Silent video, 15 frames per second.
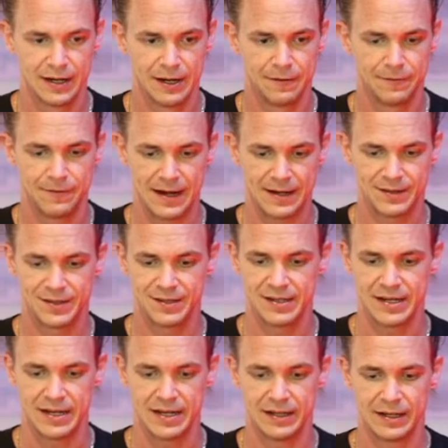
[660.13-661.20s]
phase
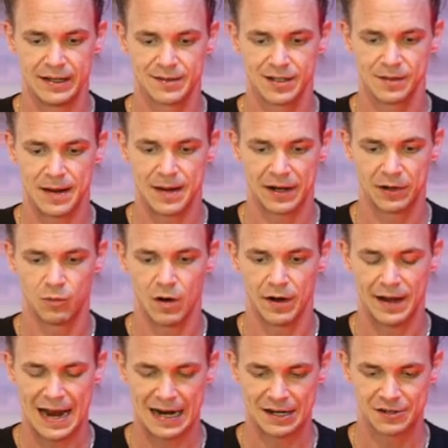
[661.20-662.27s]
C in schematic
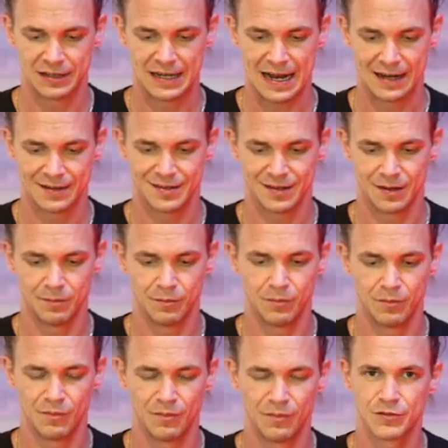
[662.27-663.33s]
one actually has
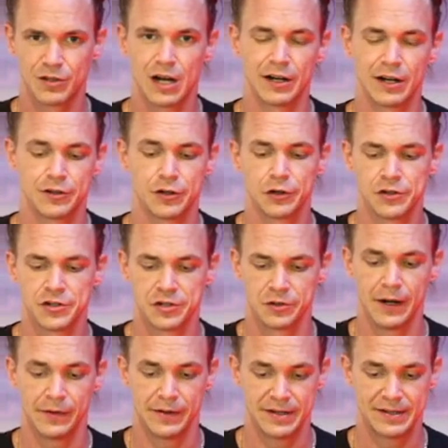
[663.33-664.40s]
kind of
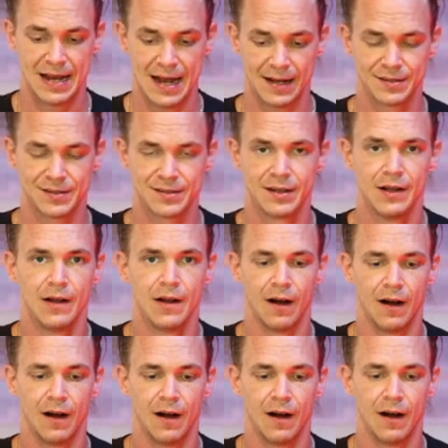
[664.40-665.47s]
tertiary tests
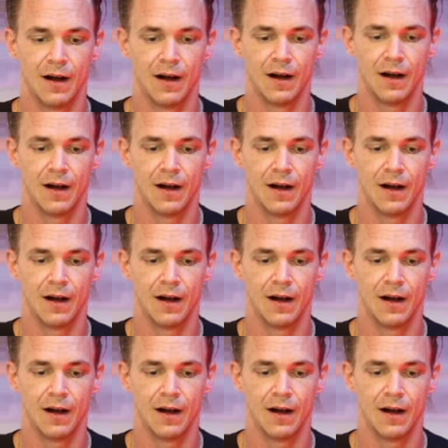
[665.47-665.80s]
of the trading